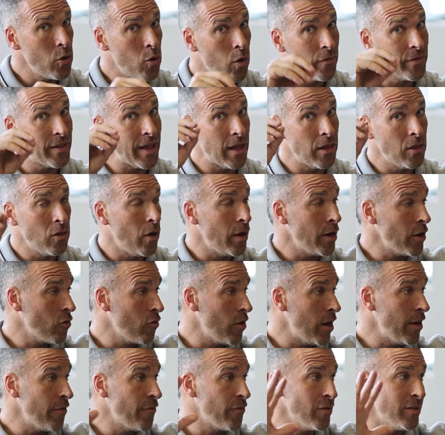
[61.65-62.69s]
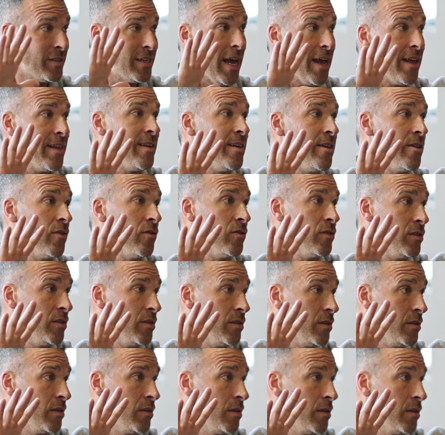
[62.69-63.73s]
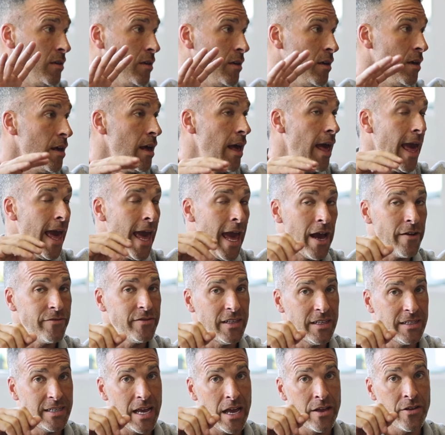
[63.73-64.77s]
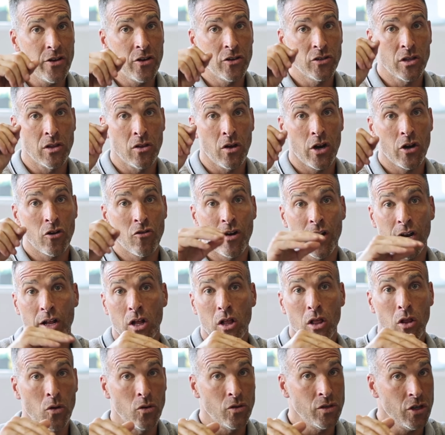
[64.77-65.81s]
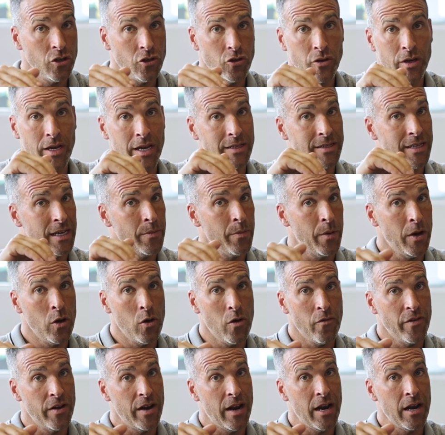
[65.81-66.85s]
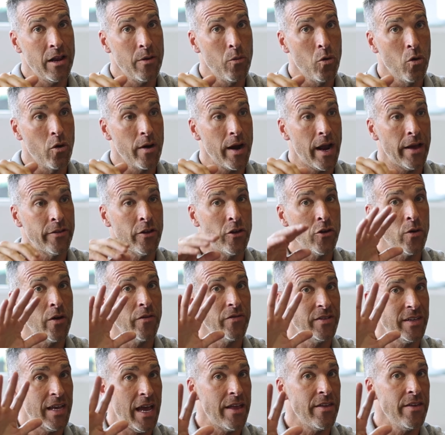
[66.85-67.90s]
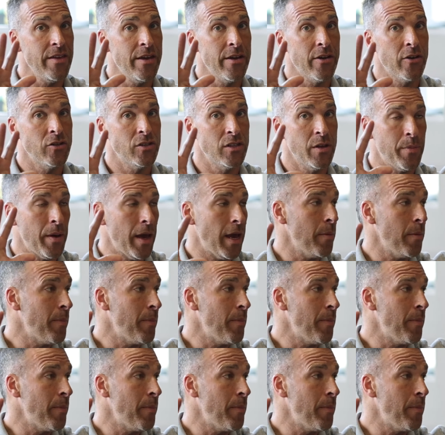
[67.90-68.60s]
off that line of credit for 10 years. After the 10 years, the line of credit closes. You can't take money off it anymore. And then you have 10 years to pay it